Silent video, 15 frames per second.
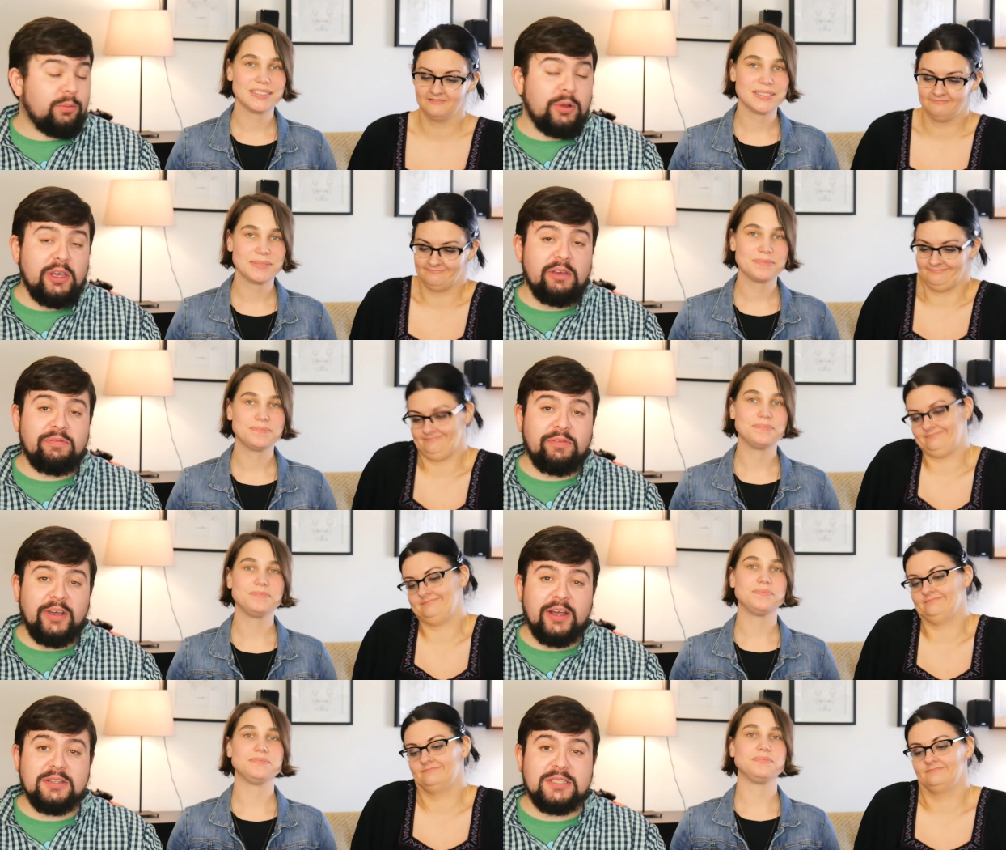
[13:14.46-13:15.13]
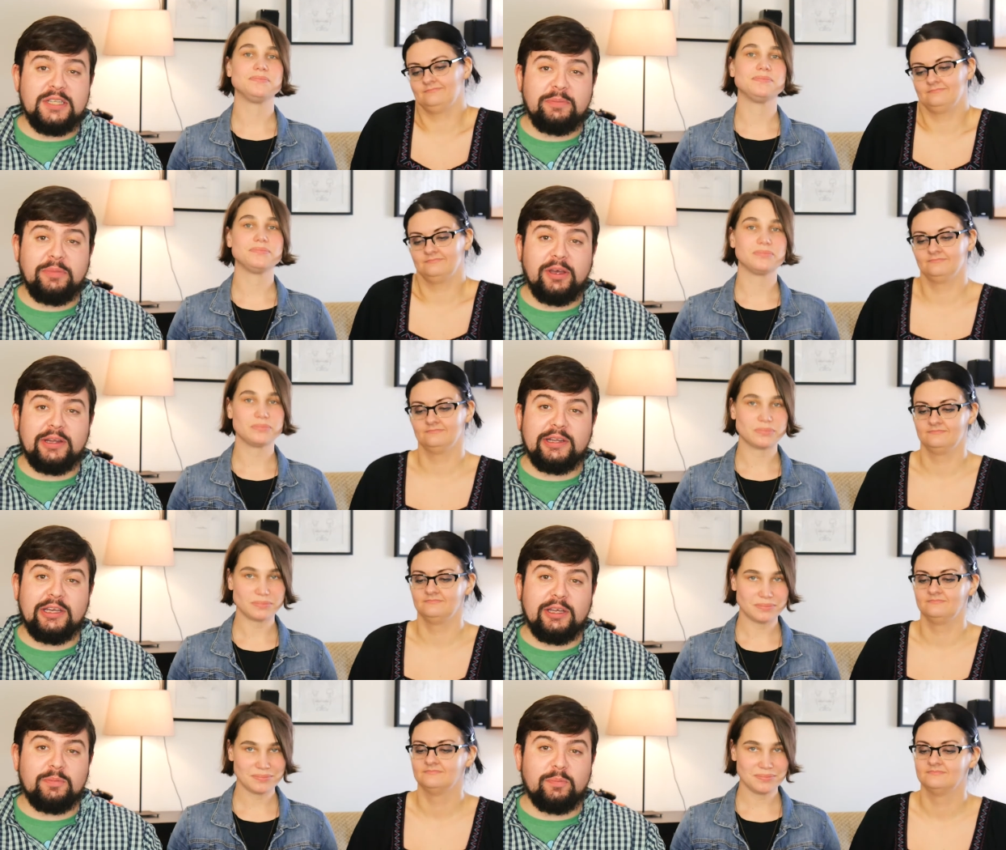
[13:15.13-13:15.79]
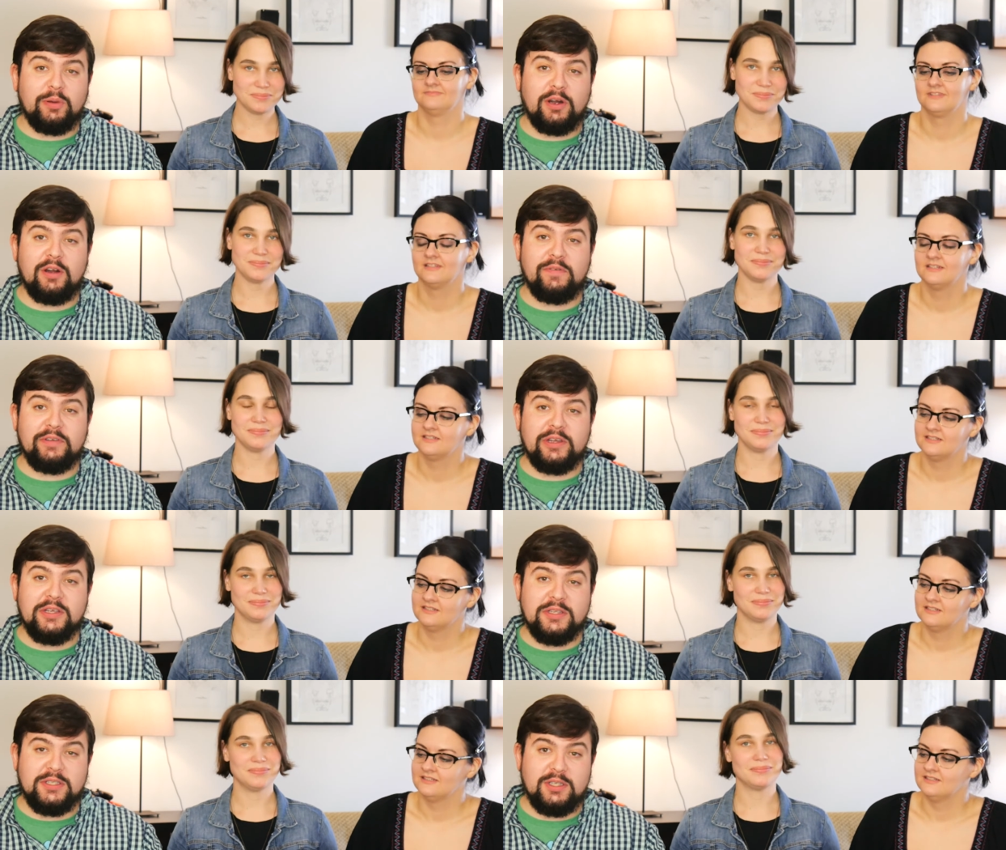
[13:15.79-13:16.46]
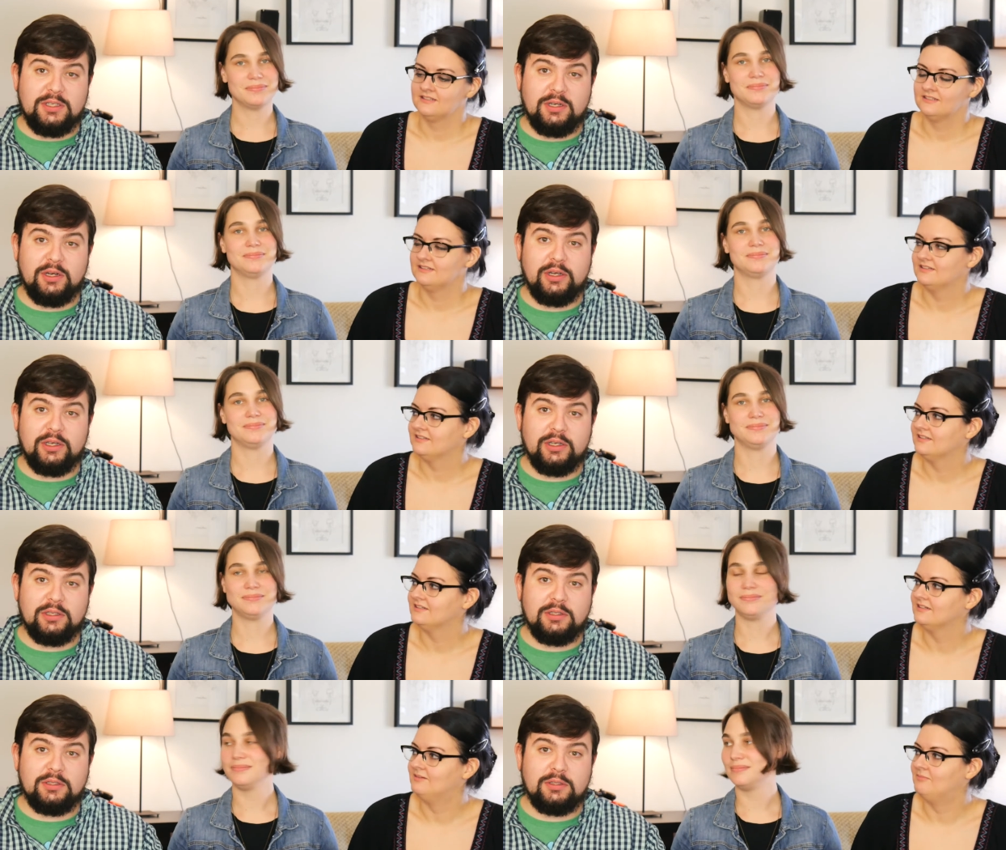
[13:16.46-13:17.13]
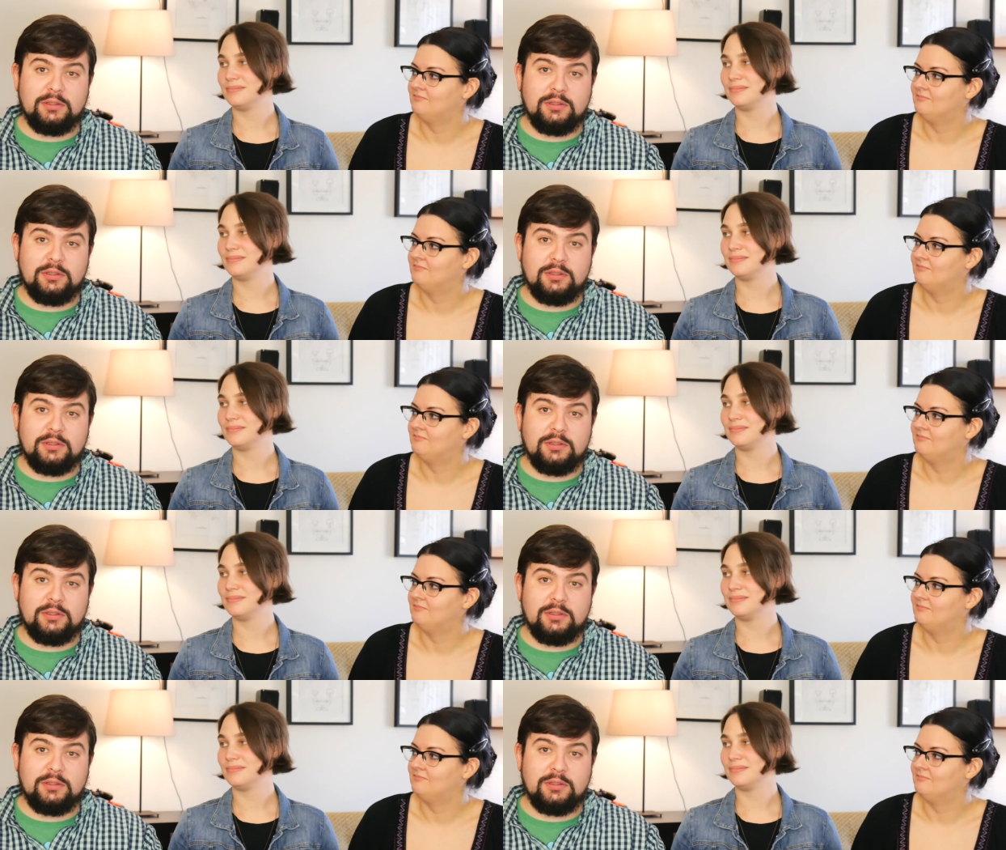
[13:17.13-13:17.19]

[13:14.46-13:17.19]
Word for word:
Speaker 1: We have found somebody impervious to durian.